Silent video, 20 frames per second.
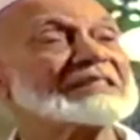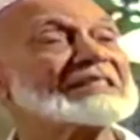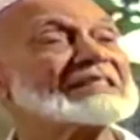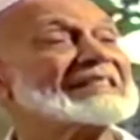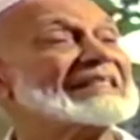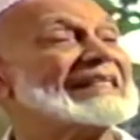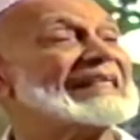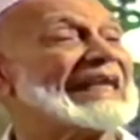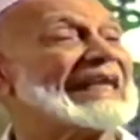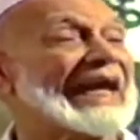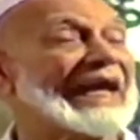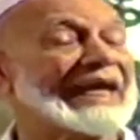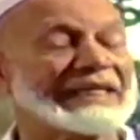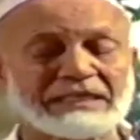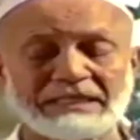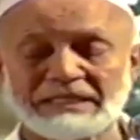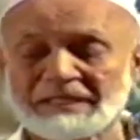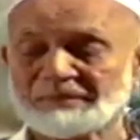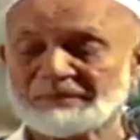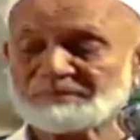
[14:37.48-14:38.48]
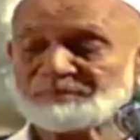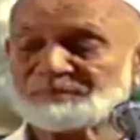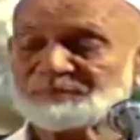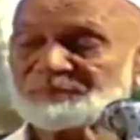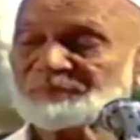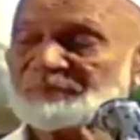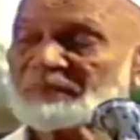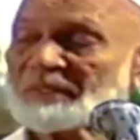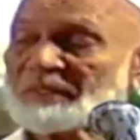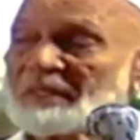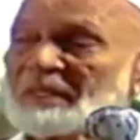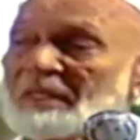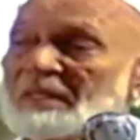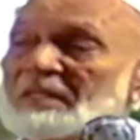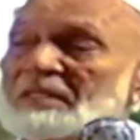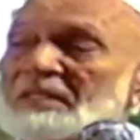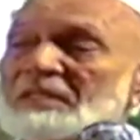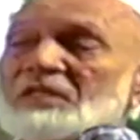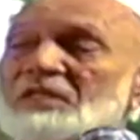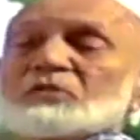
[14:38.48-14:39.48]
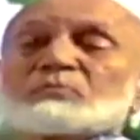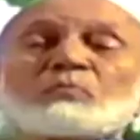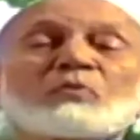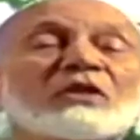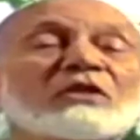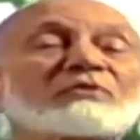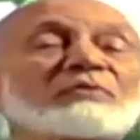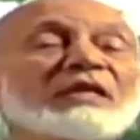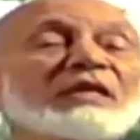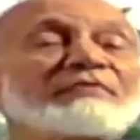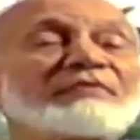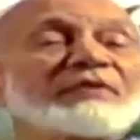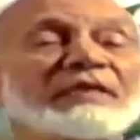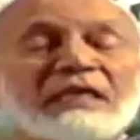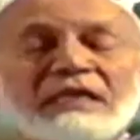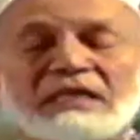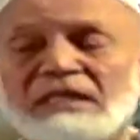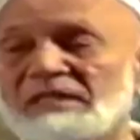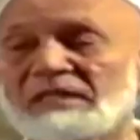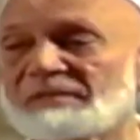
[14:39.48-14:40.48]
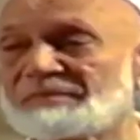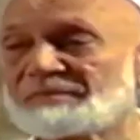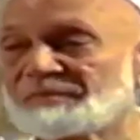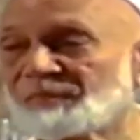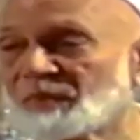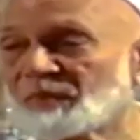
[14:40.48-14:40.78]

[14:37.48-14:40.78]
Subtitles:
He says, Deedat, this book is very funny.